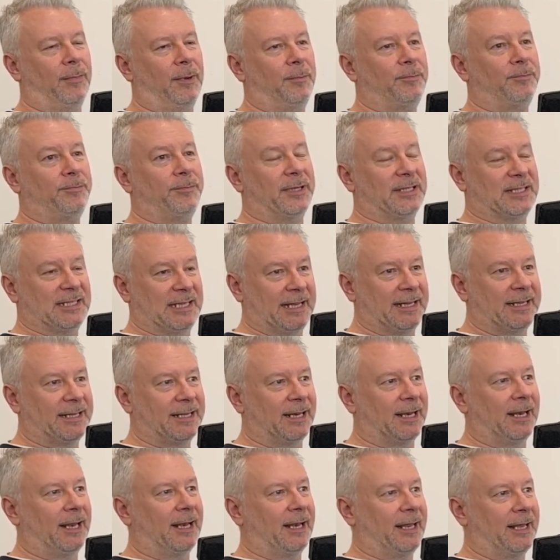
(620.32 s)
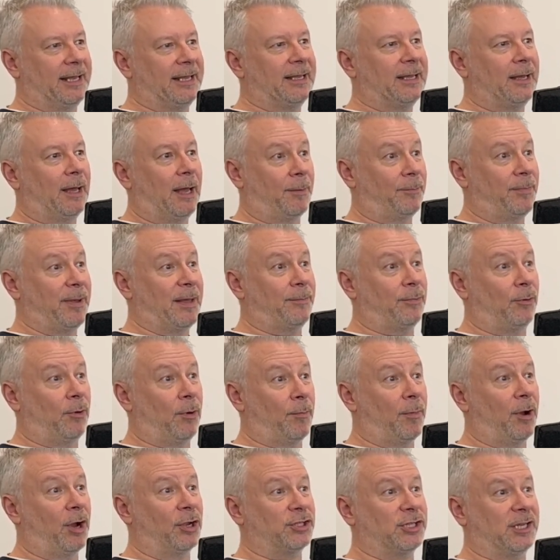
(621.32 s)
particularly, and people
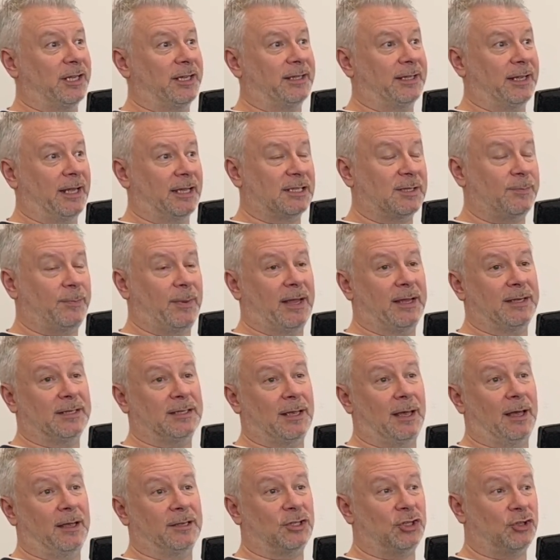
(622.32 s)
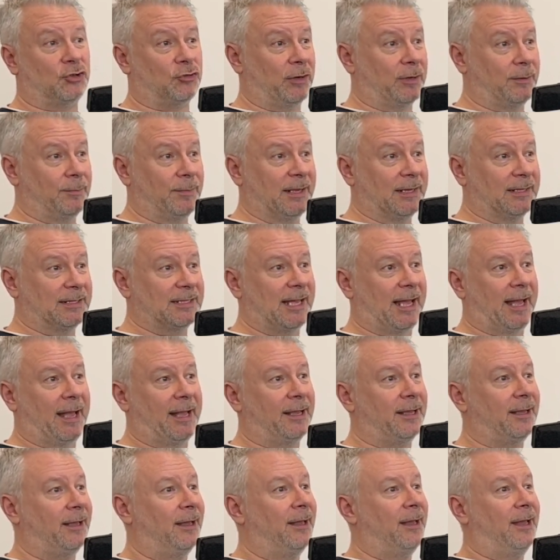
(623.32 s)
emerging in that space, streaming
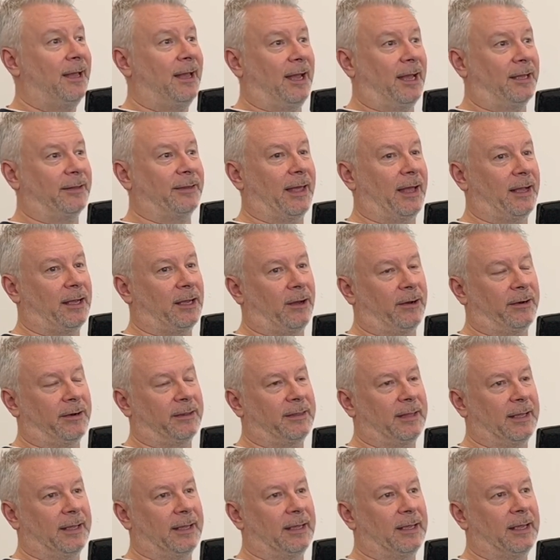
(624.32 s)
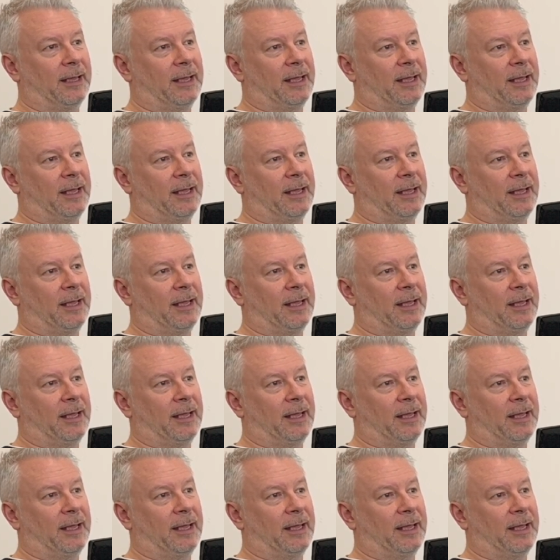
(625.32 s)
tech and that kind of thing,